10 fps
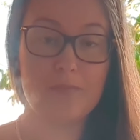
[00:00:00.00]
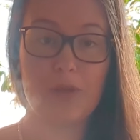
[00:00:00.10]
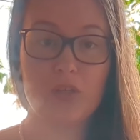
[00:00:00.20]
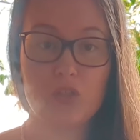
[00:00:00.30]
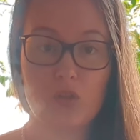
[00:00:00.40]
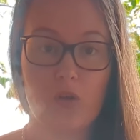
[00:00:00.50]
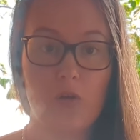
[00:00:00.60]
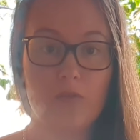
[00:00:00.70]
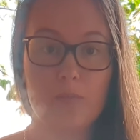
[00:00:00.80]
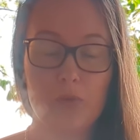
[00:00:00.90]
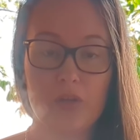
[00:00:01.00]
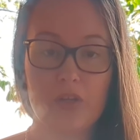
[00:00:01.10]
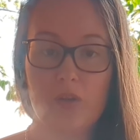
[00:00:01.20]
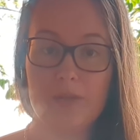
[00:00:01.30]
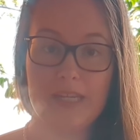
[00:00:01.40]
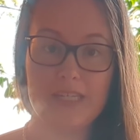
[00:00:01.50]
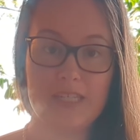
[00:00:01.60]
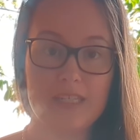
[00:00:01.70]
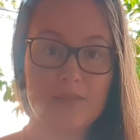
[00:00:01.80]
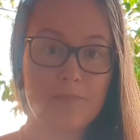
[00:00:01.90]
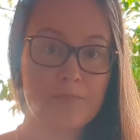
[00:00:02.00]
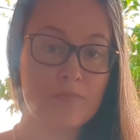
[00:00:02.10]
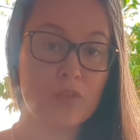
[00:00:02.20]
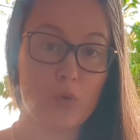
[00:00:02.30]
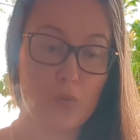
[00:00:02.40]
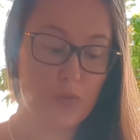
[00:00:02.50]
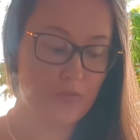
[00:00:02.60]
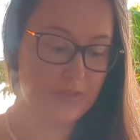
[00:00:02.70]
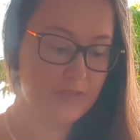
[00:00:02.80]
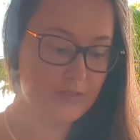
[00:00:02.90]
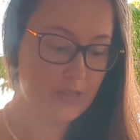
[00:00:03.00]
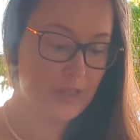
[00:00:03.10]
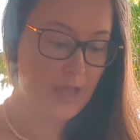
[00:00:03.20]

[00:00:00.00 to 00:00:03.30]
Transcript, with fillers: from a bunch of Booker nominated authors,